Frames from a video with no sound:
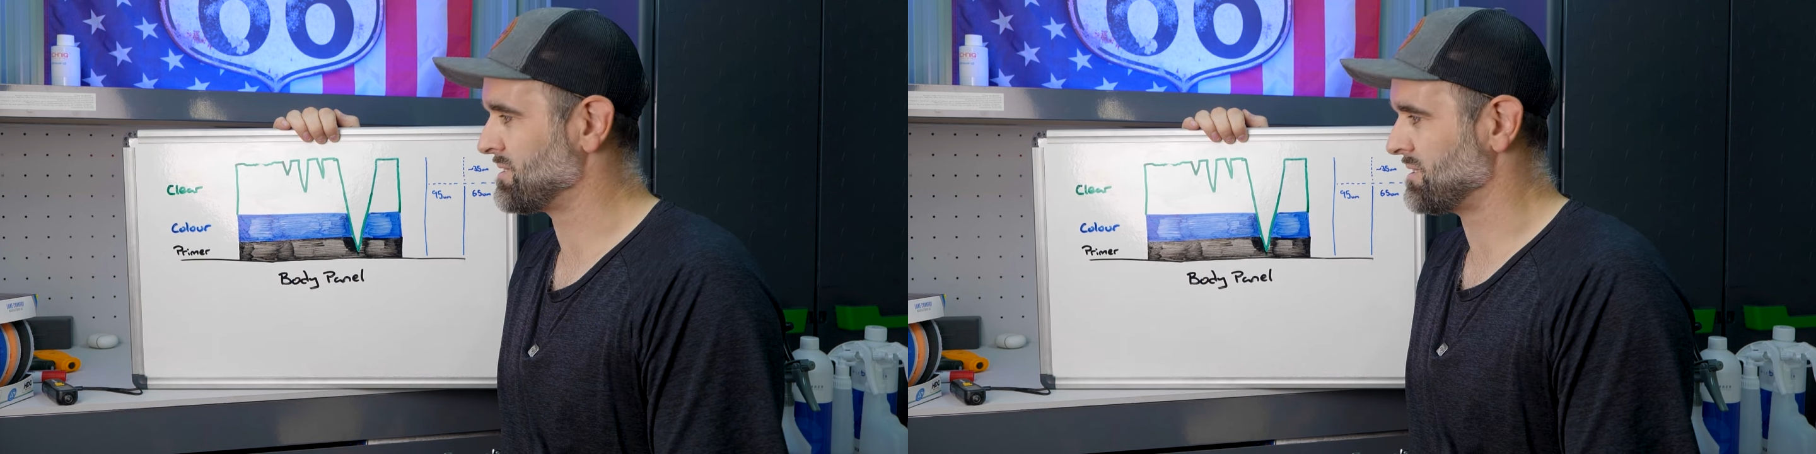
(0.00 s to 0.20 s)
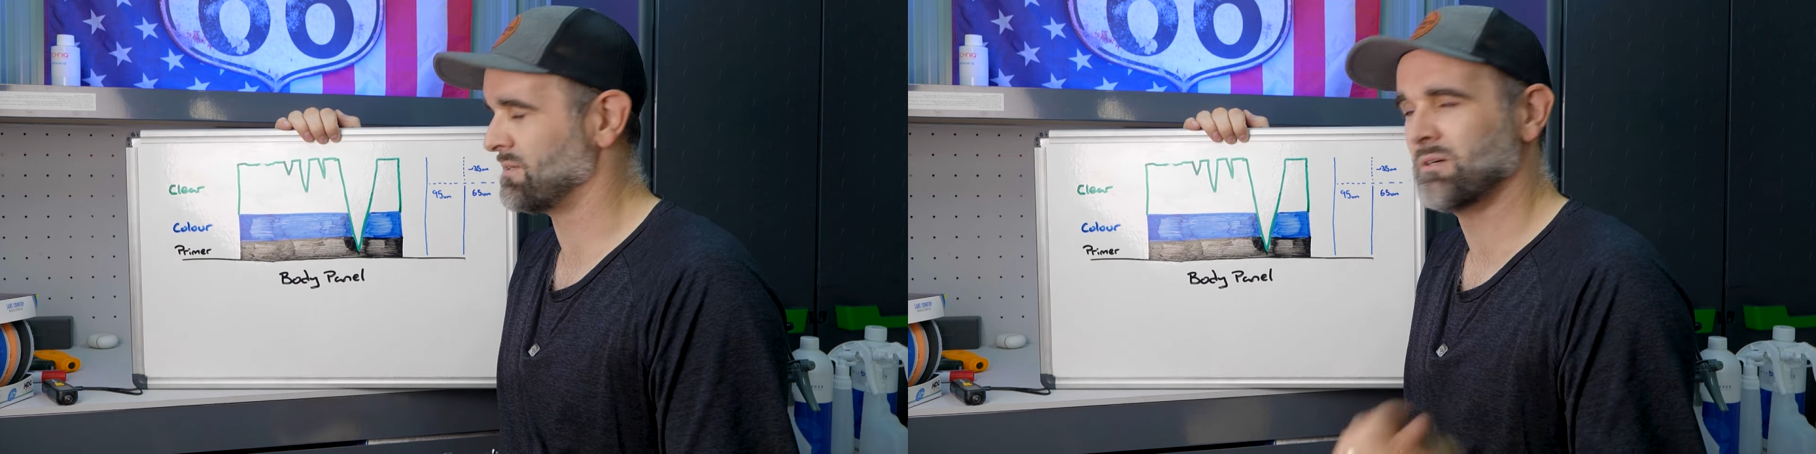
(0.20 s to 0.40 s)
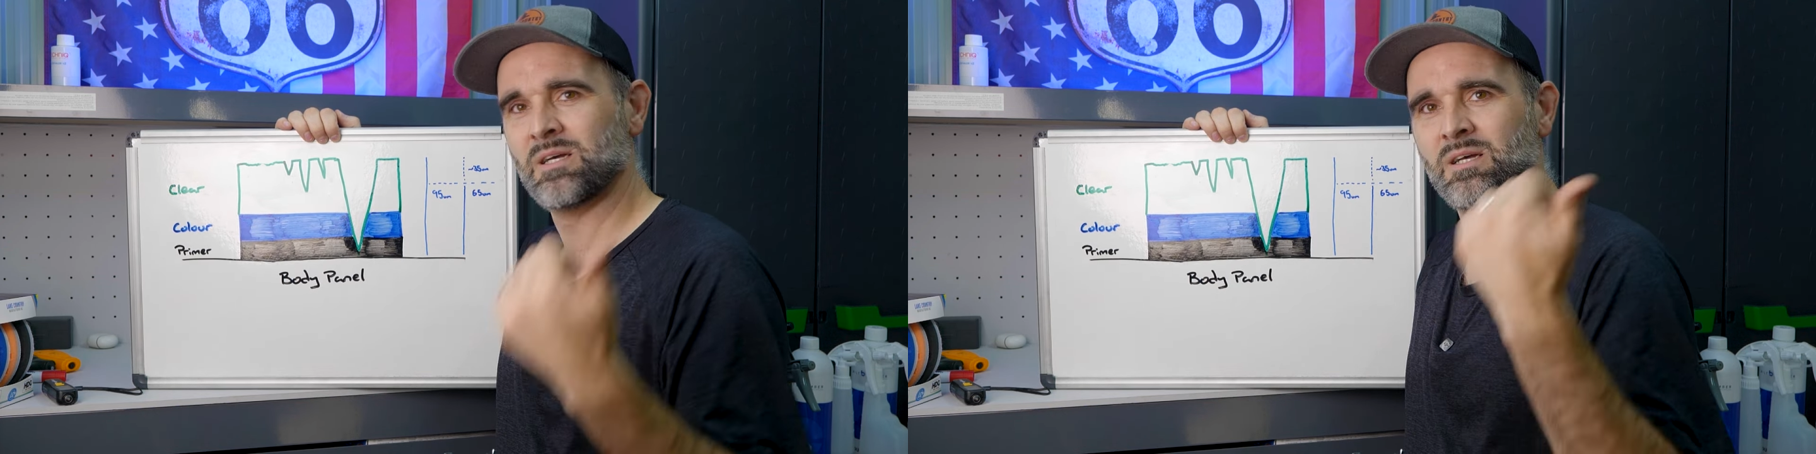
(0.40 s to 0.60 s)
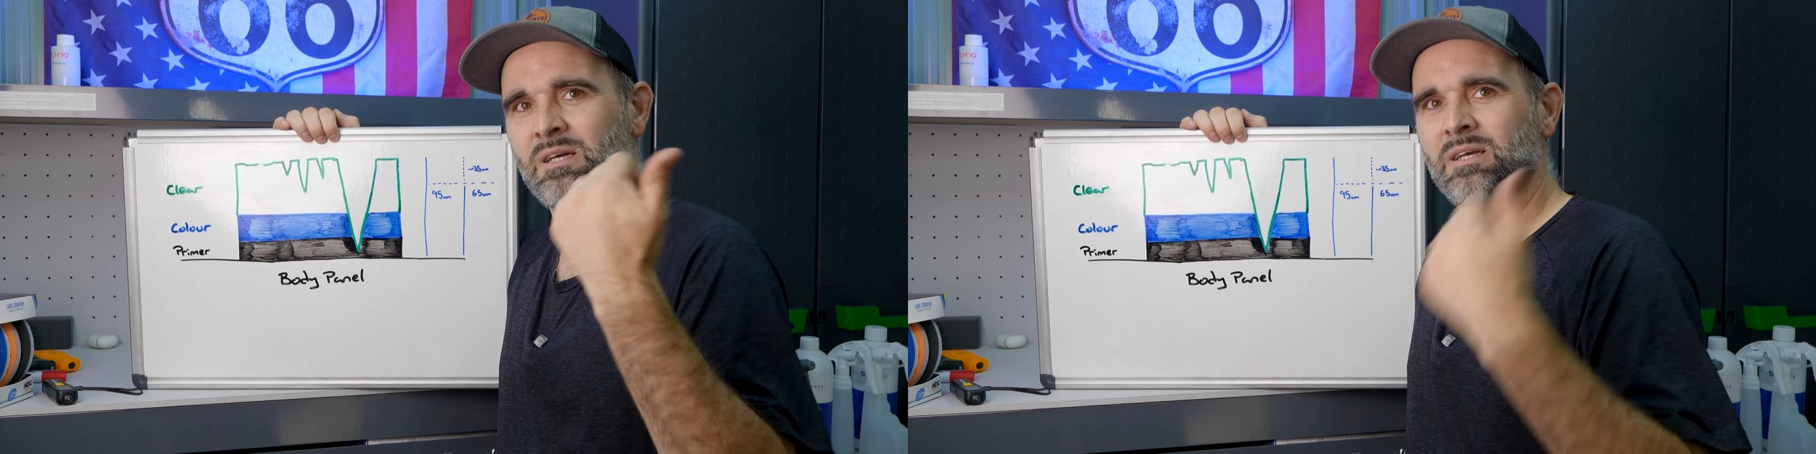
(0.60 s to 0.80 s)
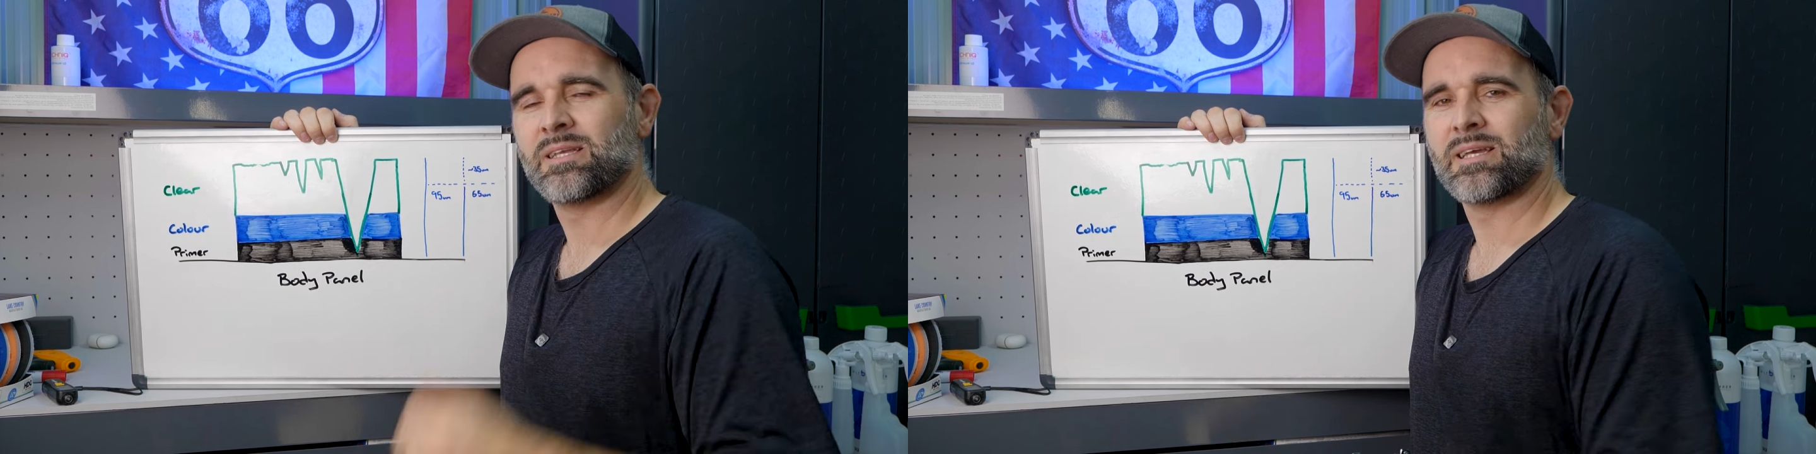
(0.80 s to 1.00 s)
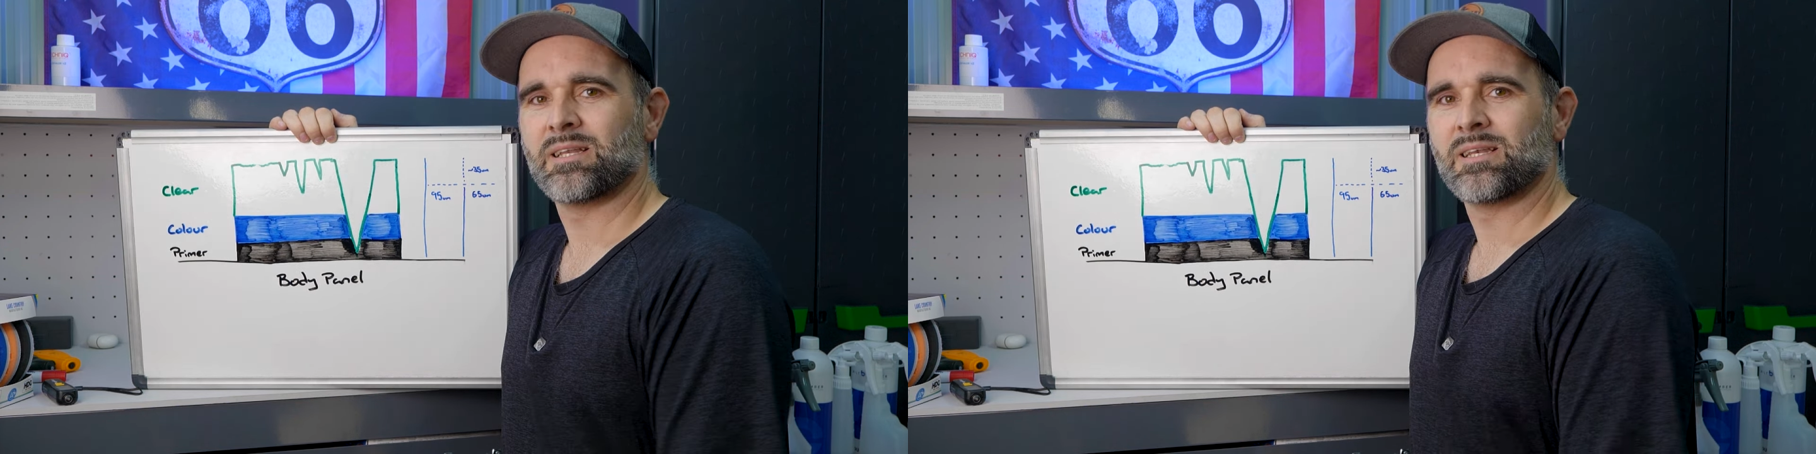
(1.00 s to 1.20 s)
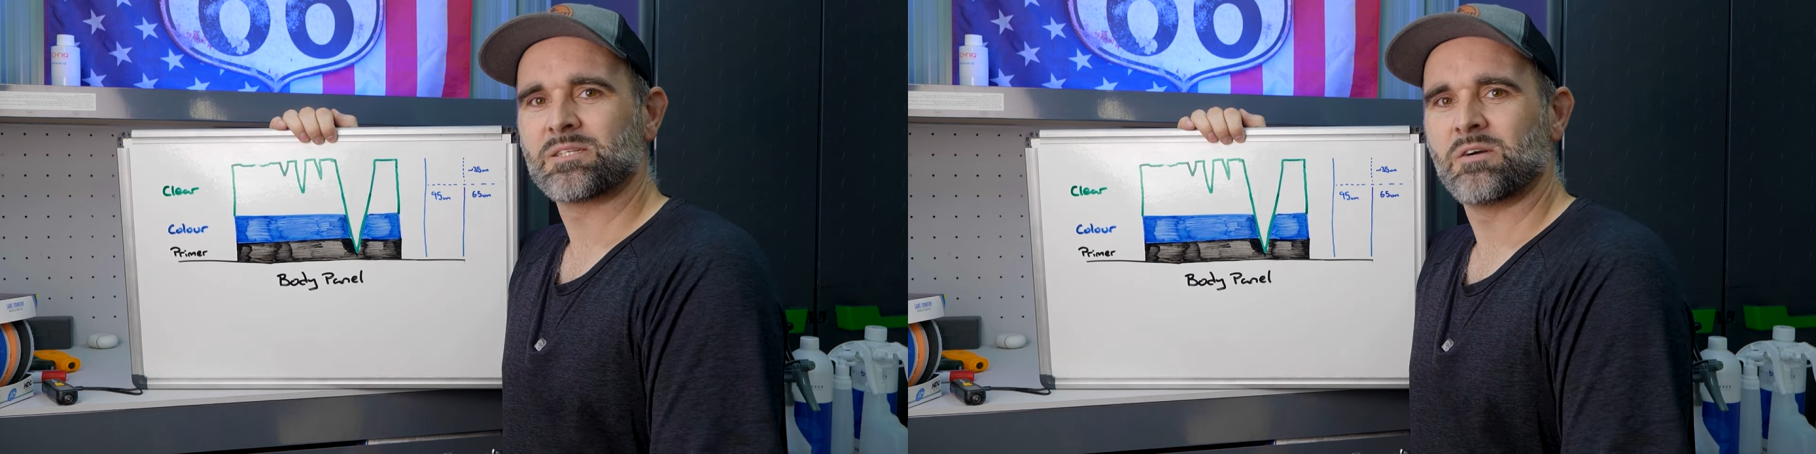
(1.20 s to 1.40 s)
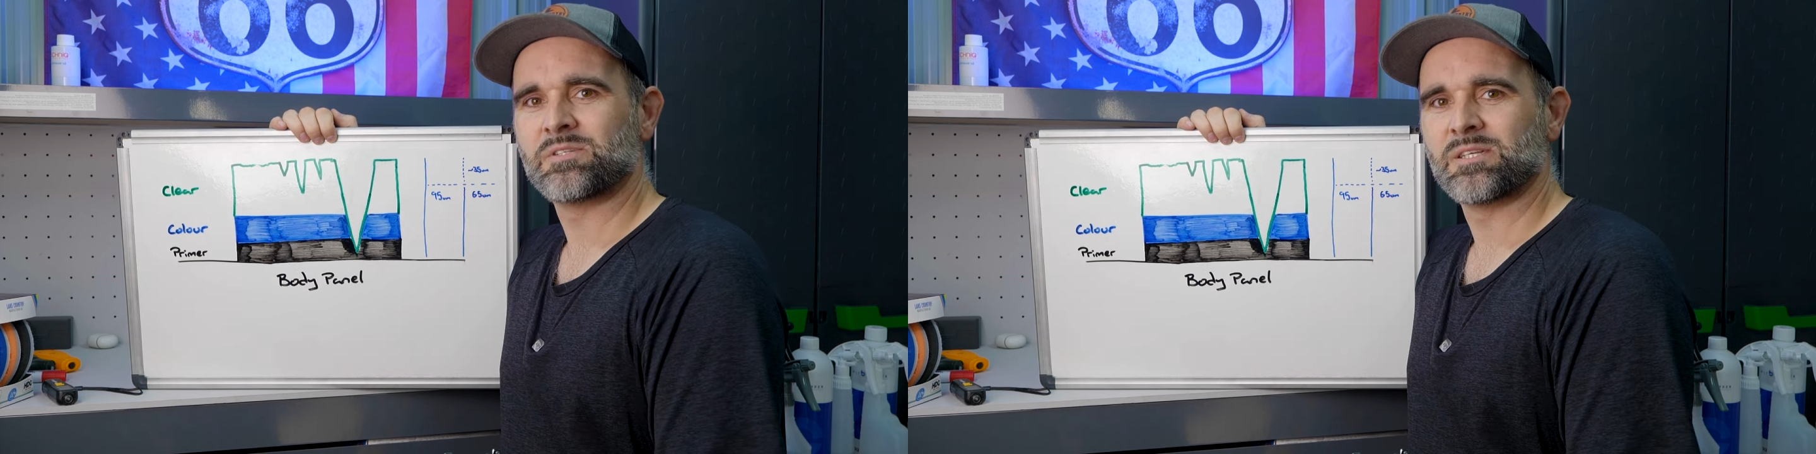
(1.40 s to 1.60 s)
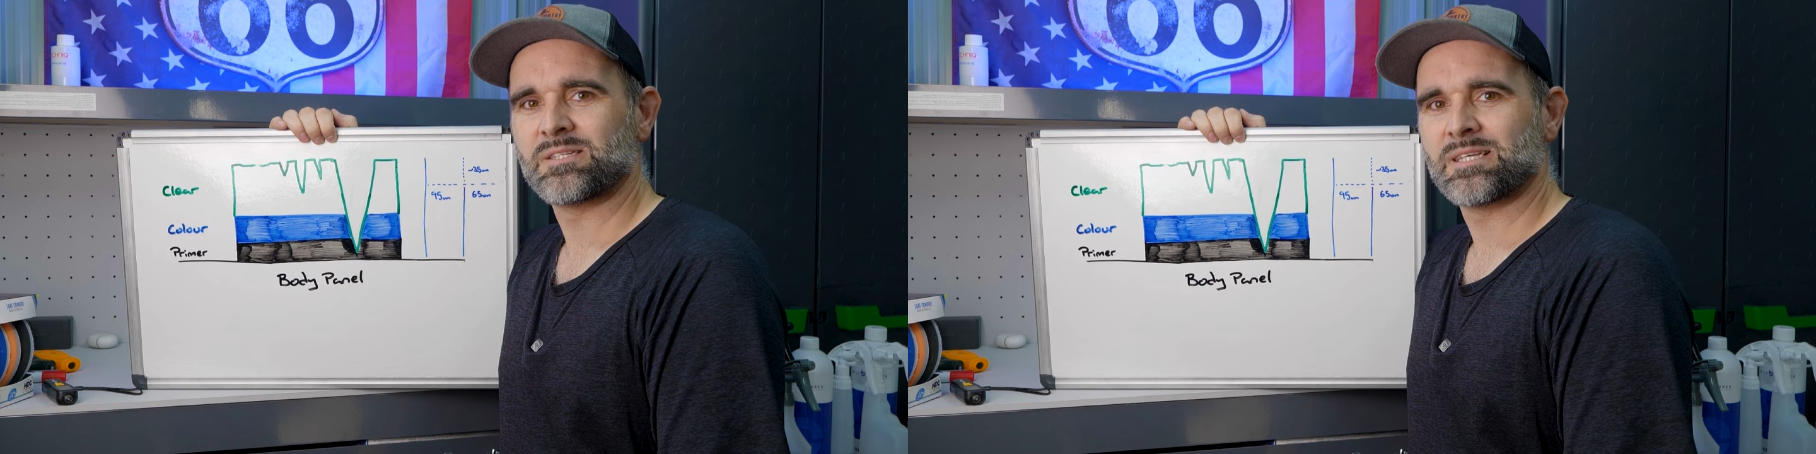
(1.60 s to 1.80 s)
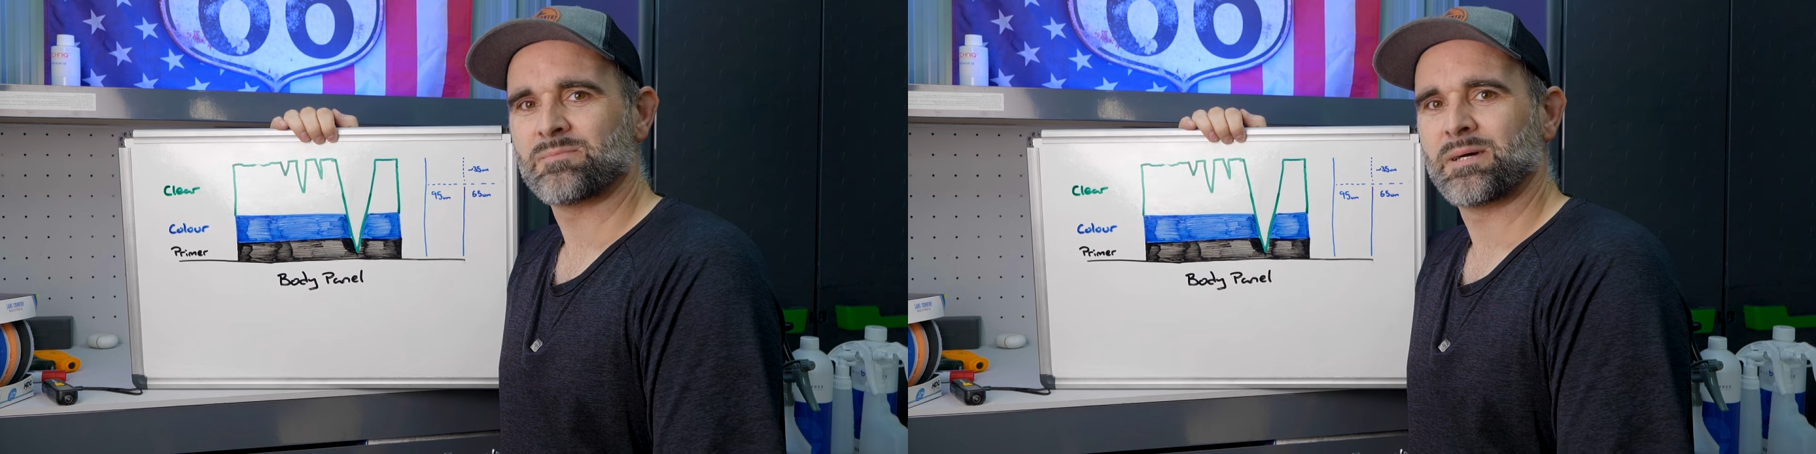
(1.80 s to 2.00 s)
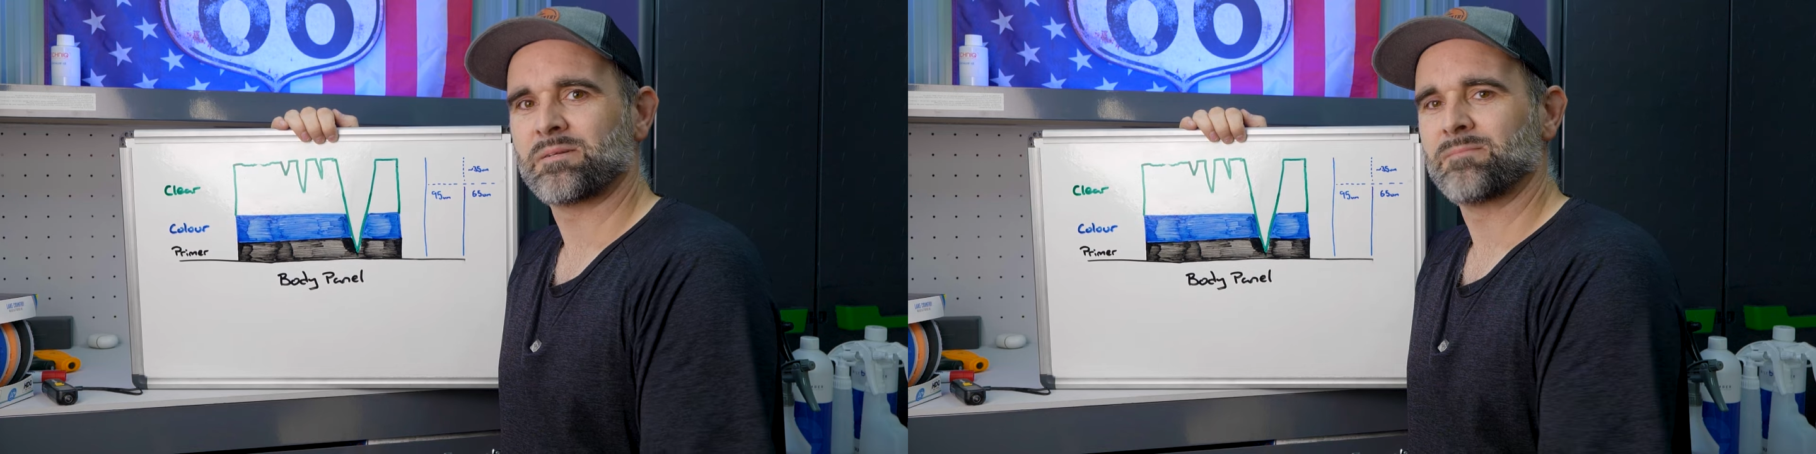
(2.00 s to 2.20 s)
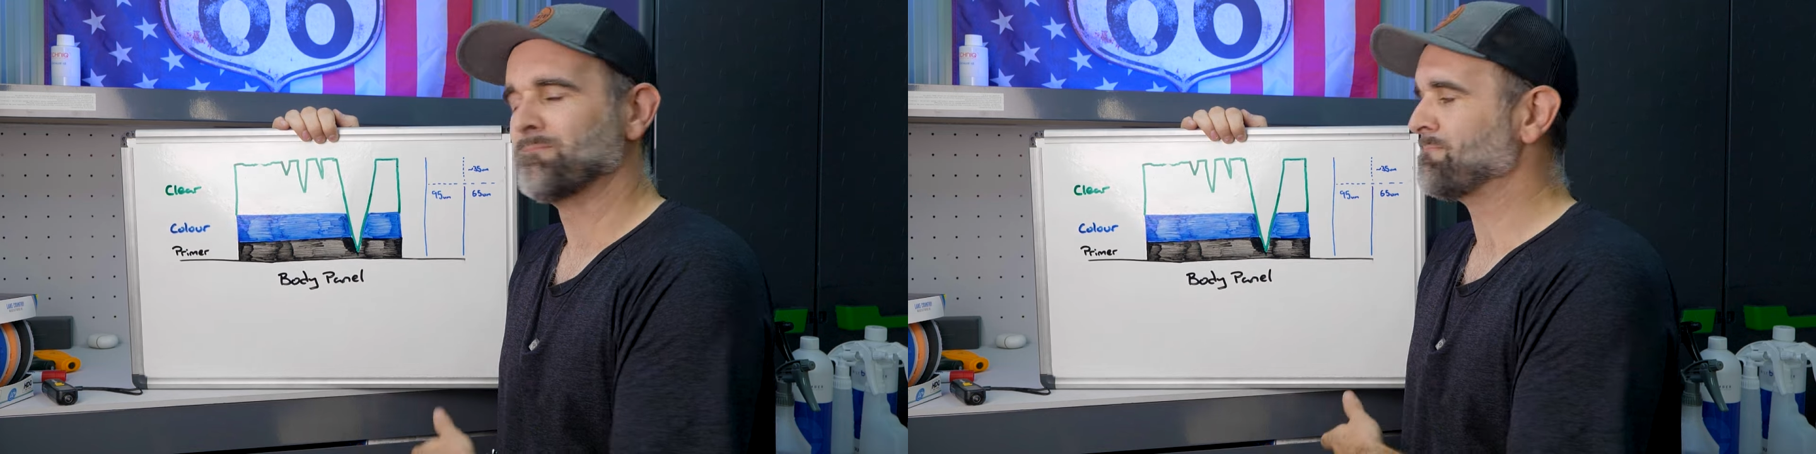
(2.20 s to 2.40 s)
So yeah, let's go over to the test panel.